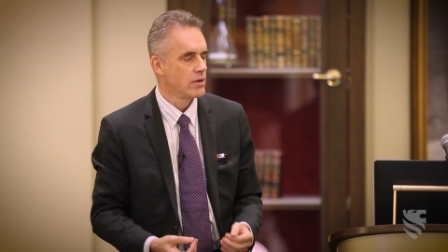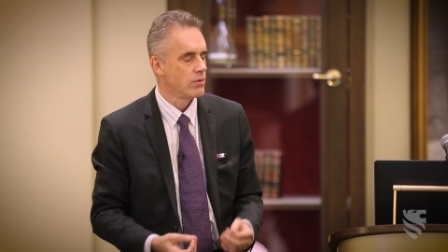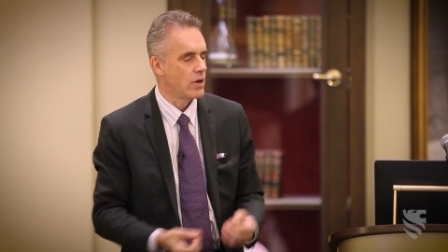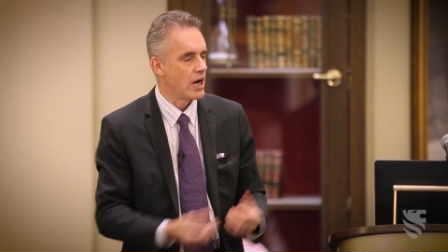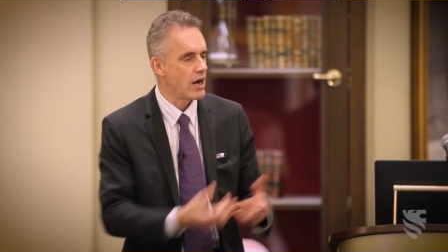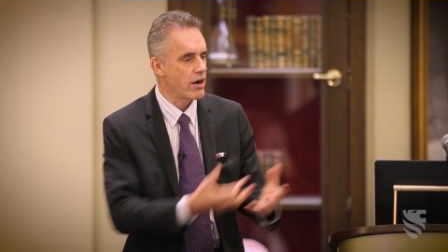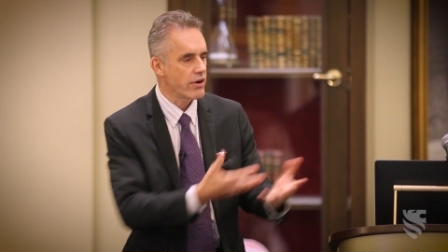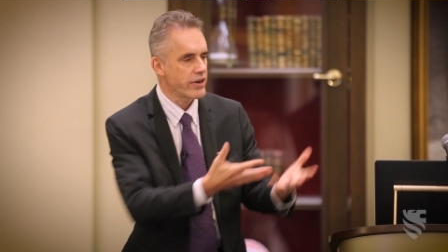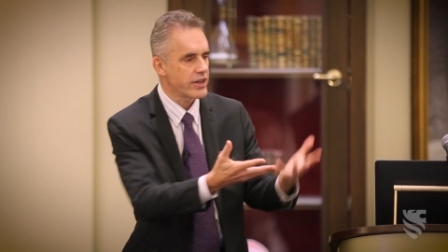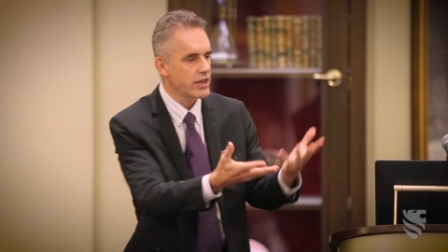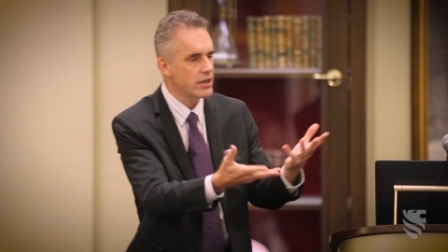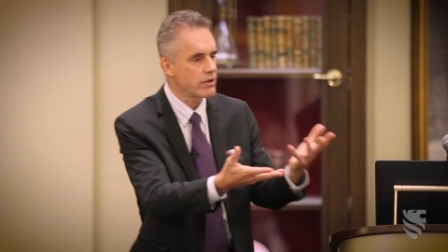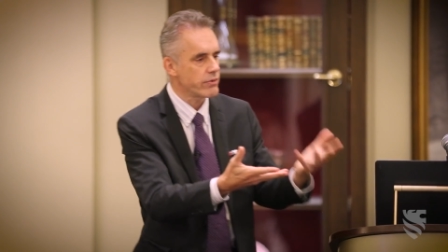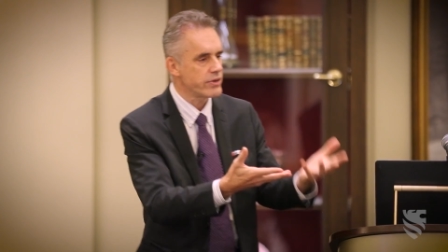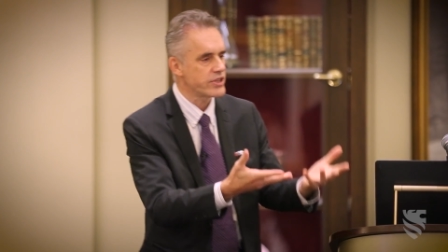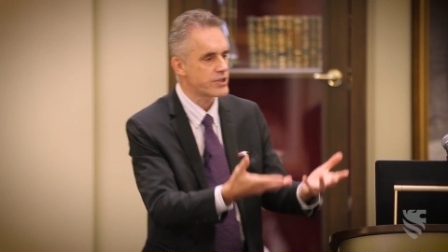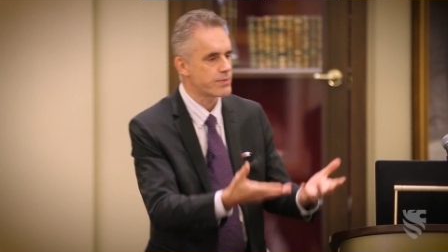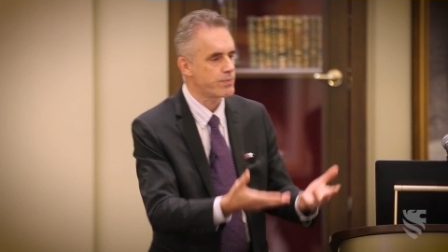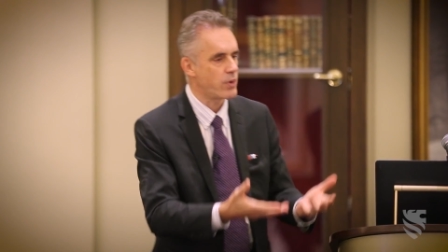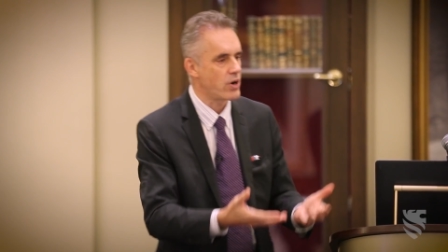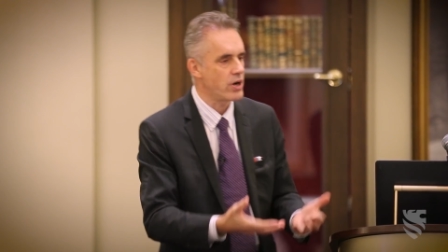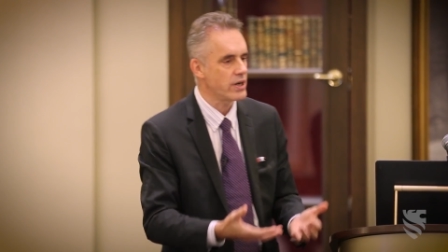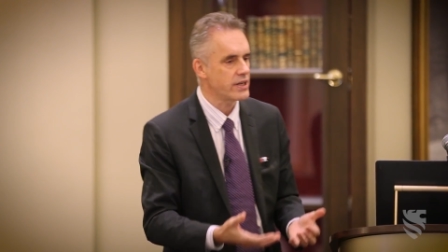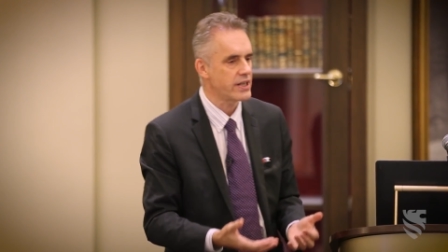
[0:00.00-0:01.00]
Well, how are you going to
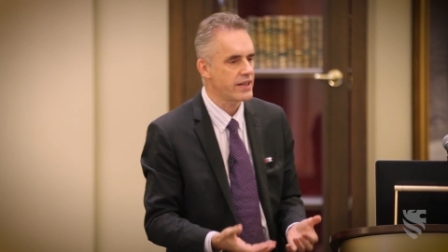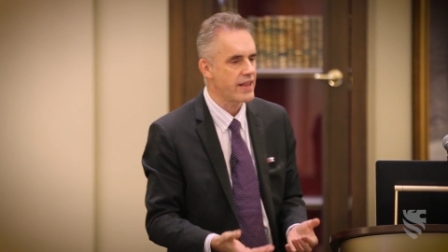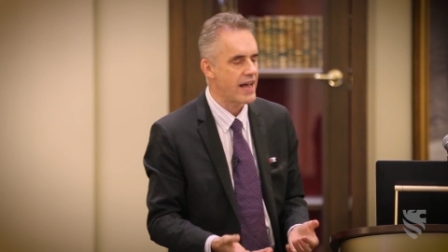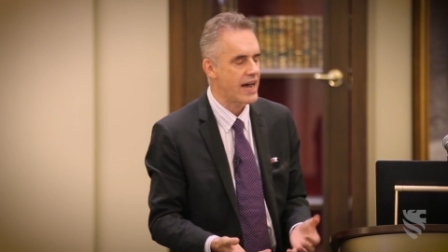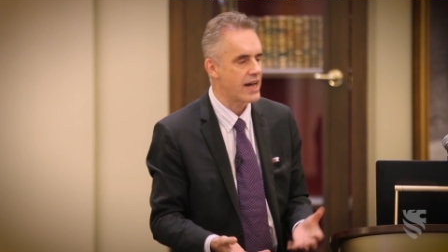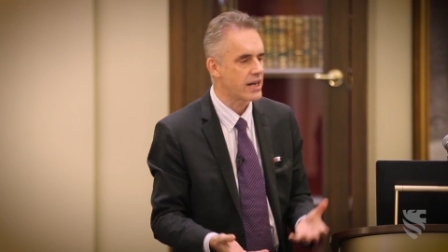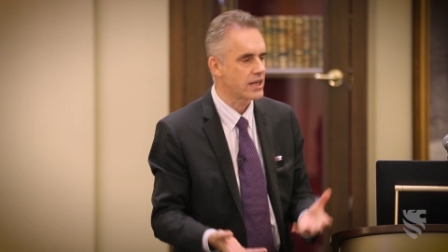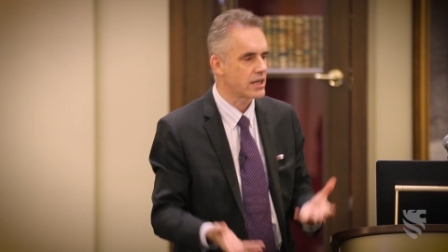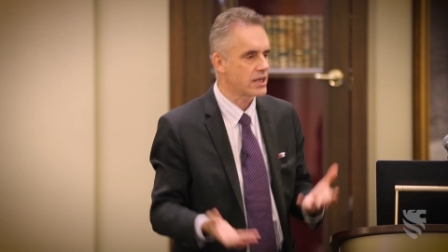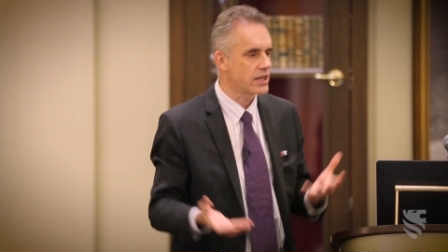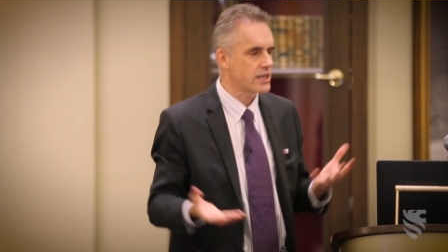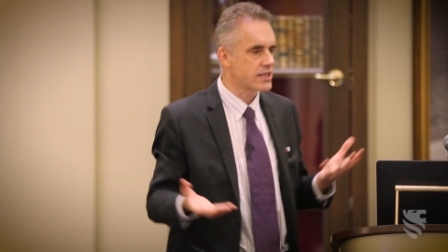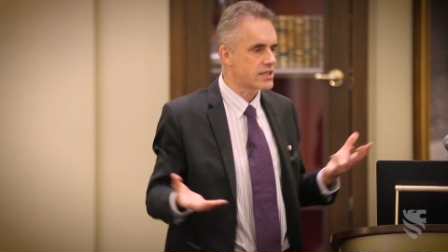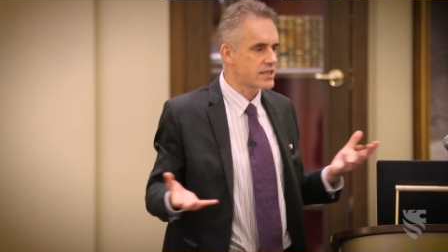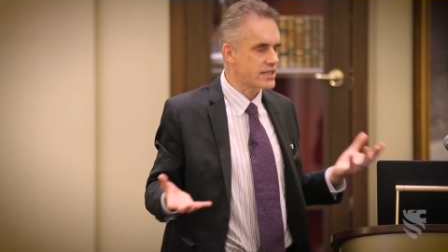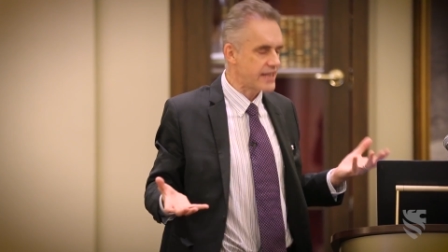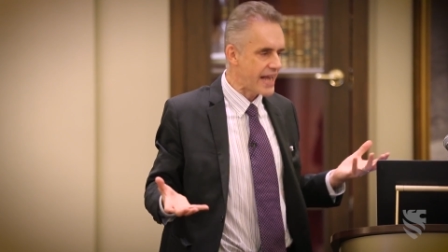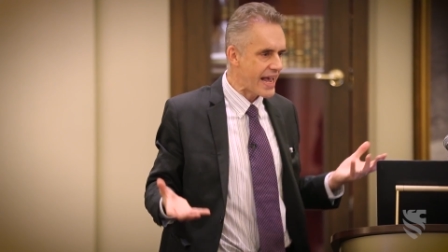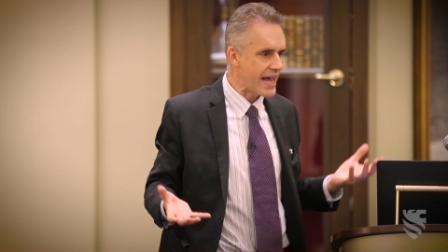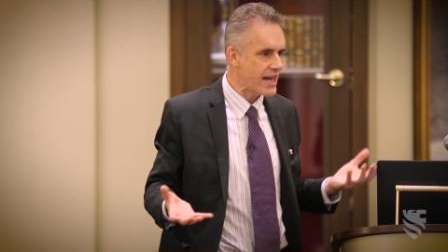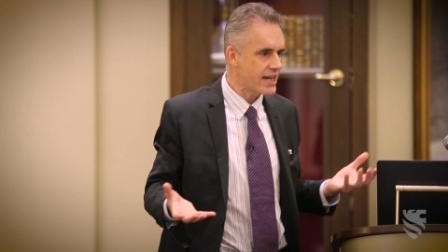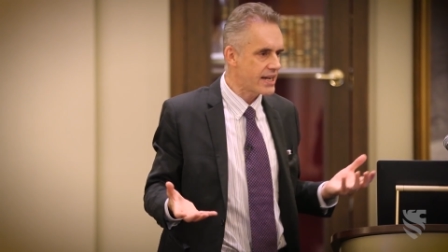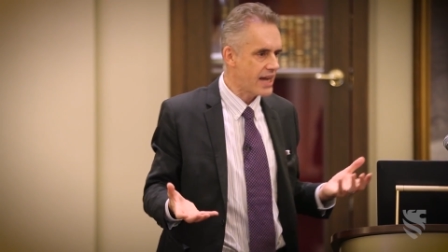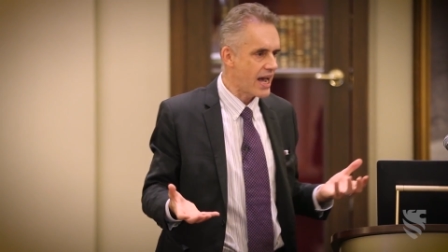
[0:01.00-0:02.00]
respond to that? Are you going to
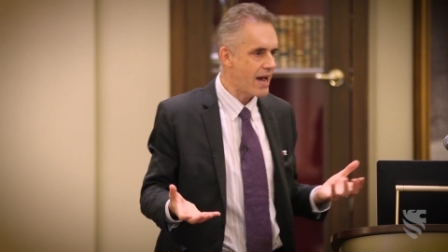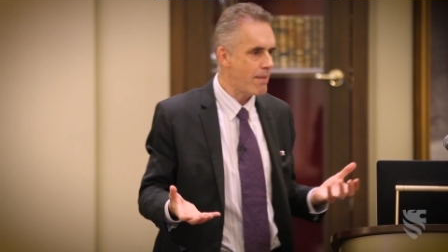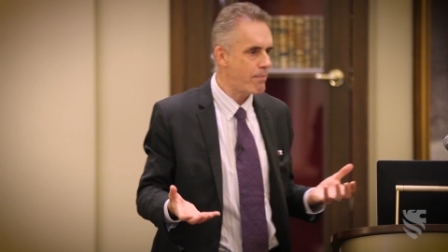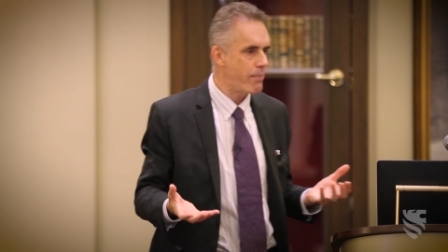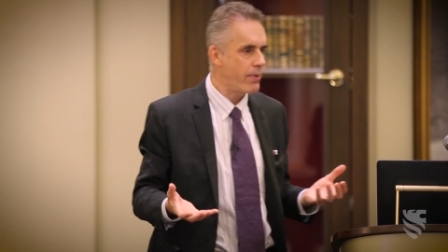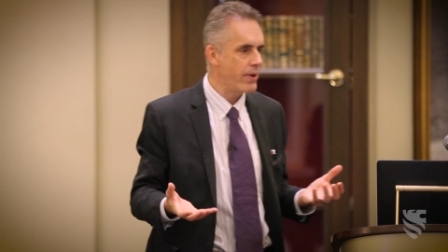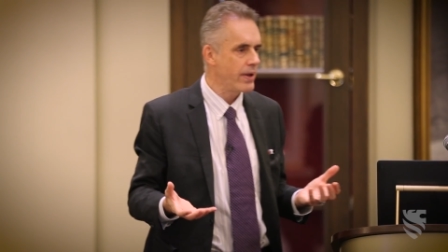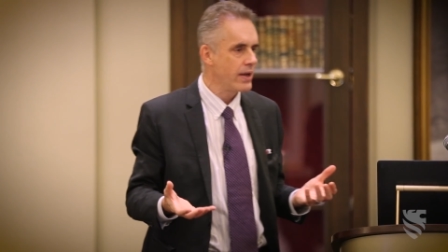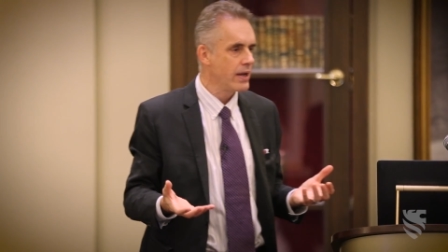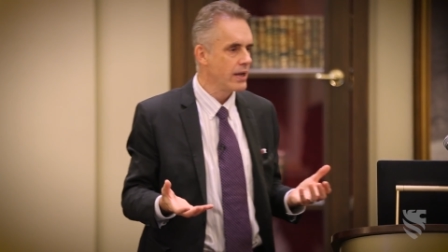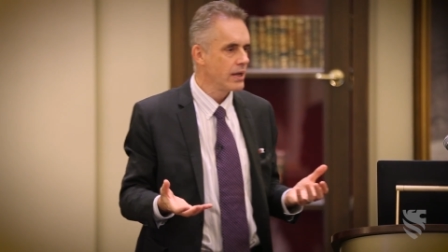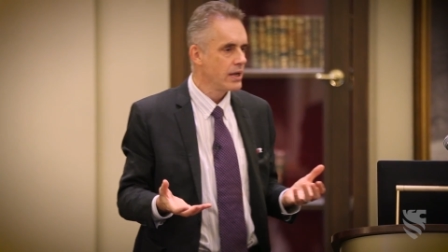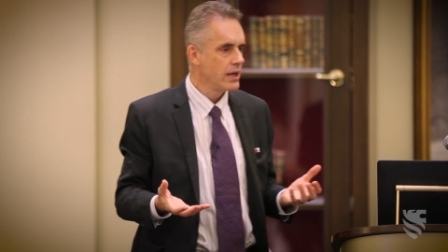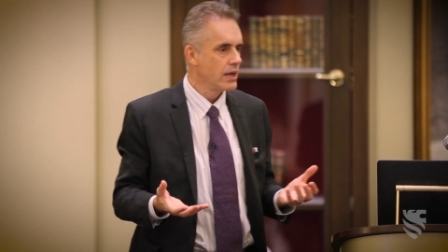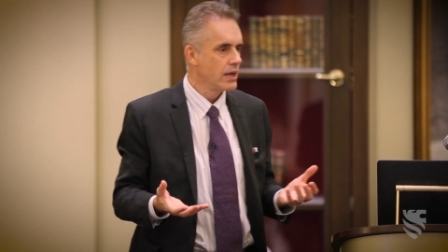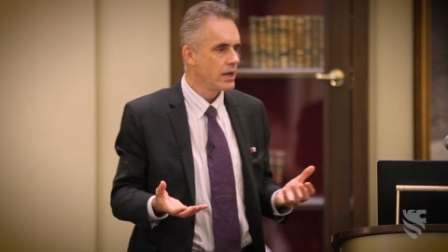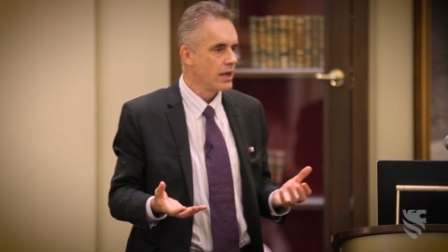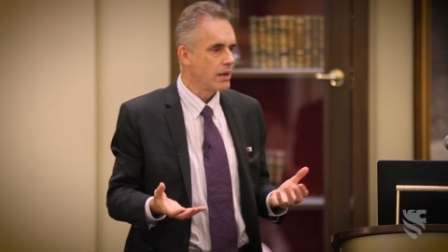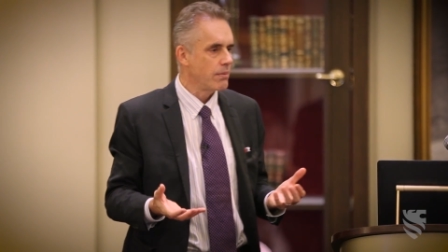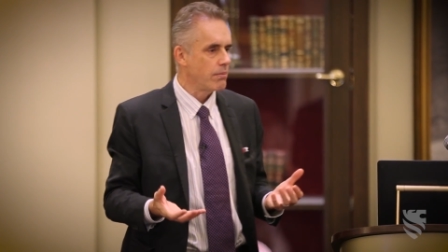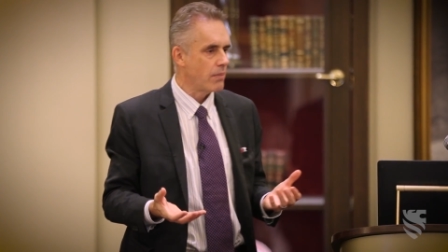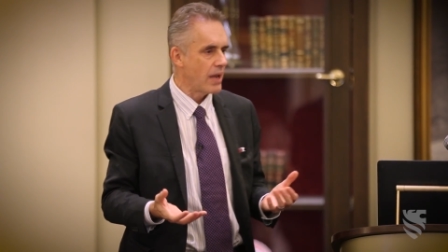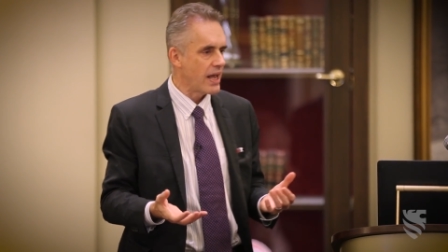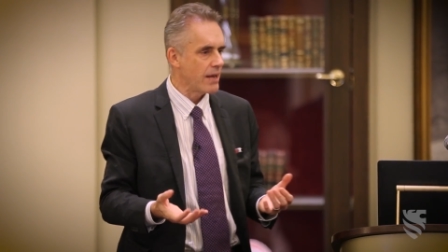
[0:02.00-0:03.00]
stand
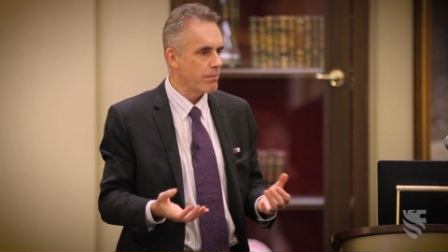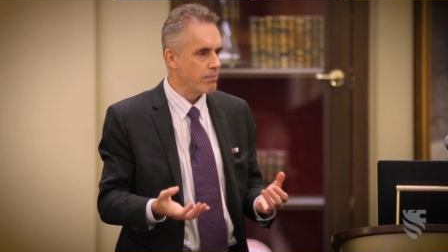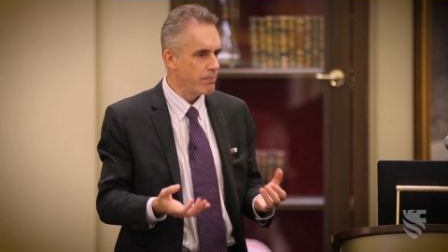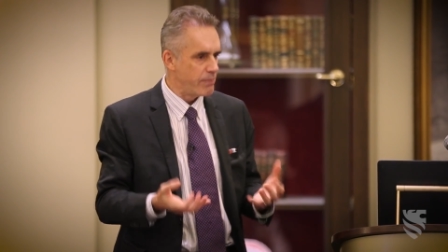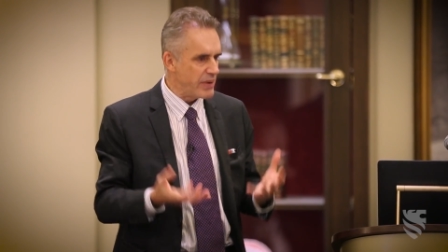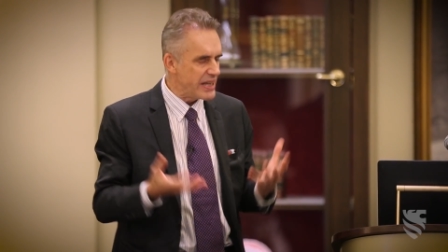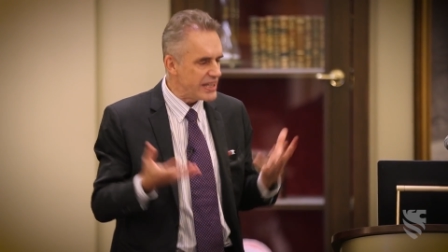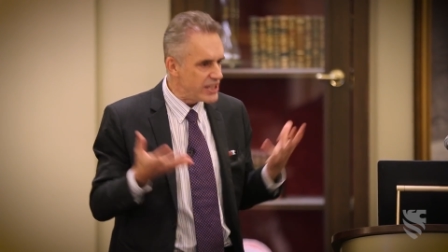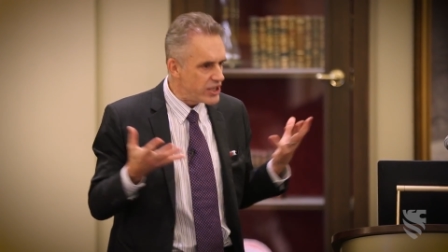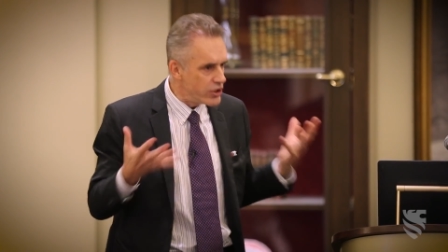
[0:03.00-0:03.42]
up and be